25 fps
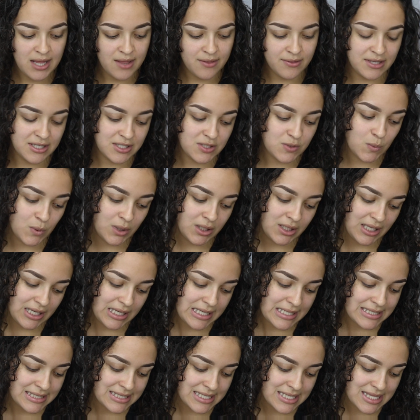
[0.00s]
This one
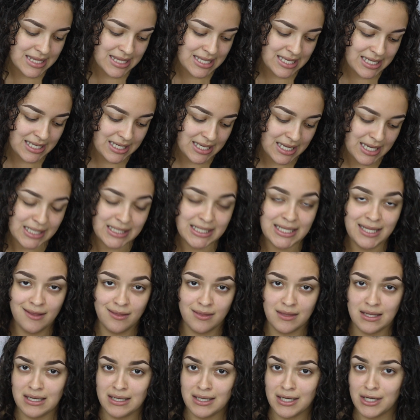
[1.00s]
is the
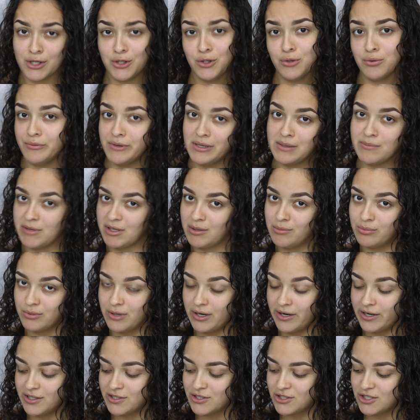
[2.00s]
Anything Creamy
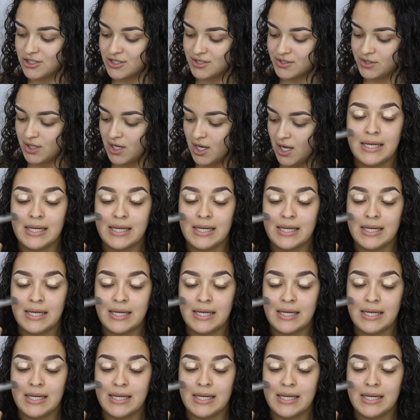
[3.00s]
brush.